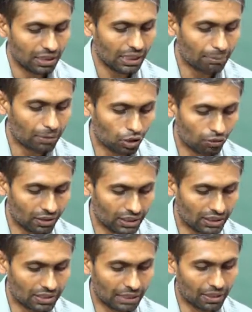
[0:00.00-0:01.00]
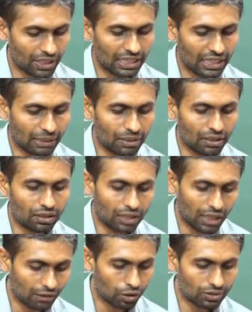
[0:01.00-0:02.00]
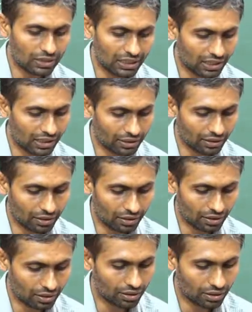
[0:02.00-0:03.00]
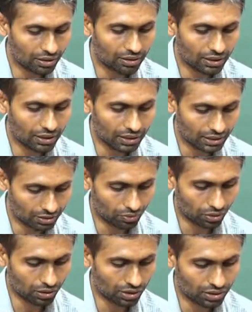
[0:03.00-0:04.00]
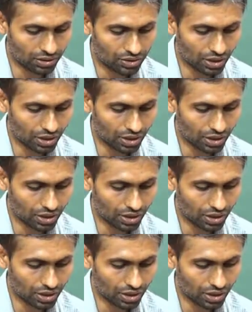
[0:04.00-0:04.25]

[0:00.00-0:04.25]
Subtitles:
Let me go with describing a table. I want to see the that is what the